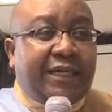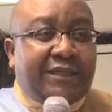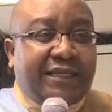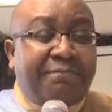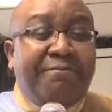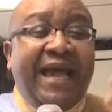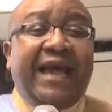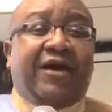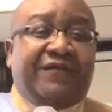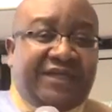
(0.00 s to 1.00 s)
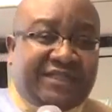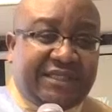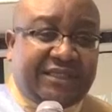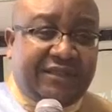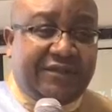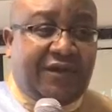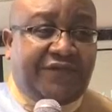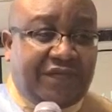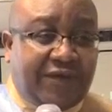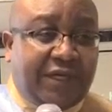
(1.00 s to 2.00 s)
The men of the city
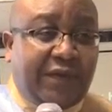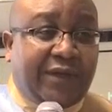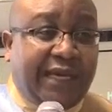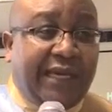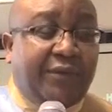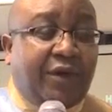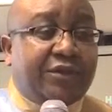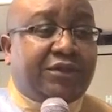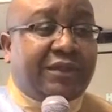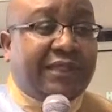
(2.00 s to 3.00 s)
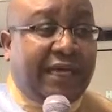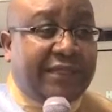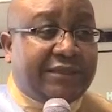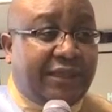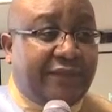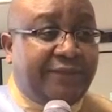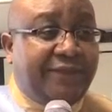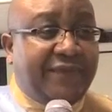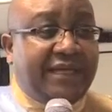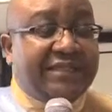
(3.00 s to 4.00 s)
of Jericho came unto Elisha
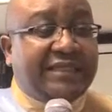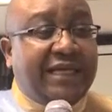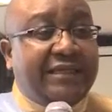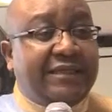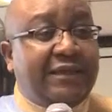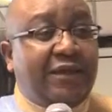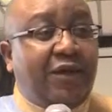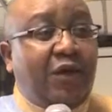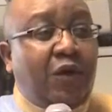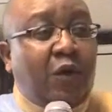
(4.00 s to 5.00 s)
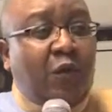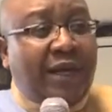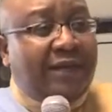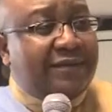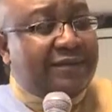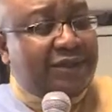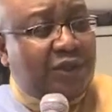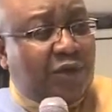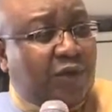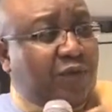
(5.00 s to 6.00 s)
and said, Well,
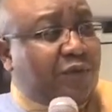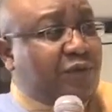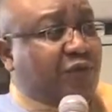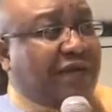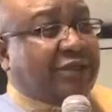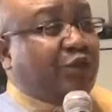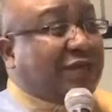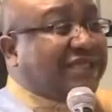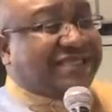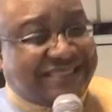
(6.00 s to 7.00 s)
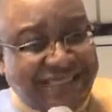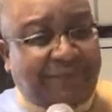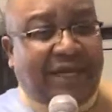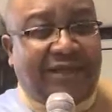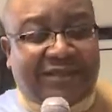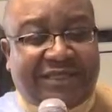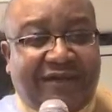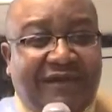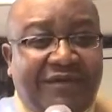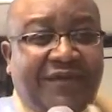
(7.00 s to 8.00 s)
you know, you, as you can see by
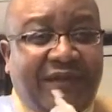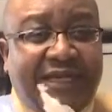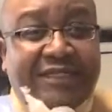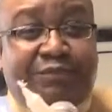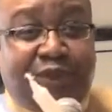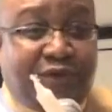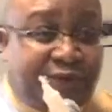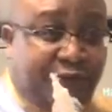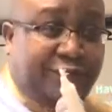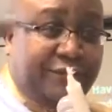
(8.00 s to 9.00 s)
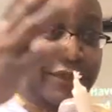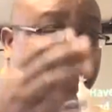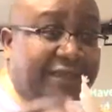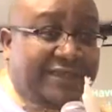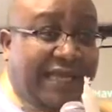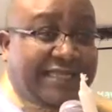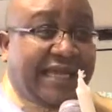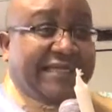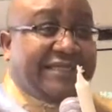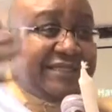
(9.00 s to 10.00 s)
yourself, everything is beautiful. As
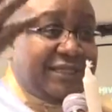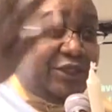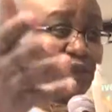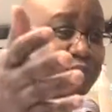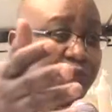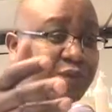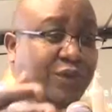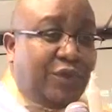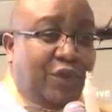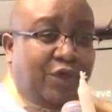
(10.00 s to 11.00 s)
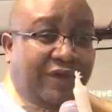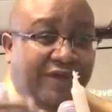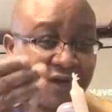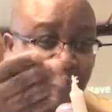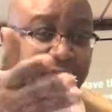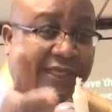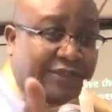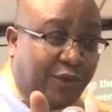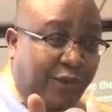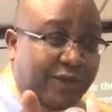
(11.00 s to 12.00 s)
I can see you, you are very well
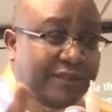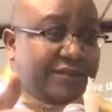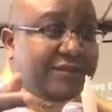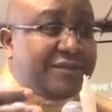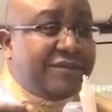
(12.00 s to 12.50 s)
adorned.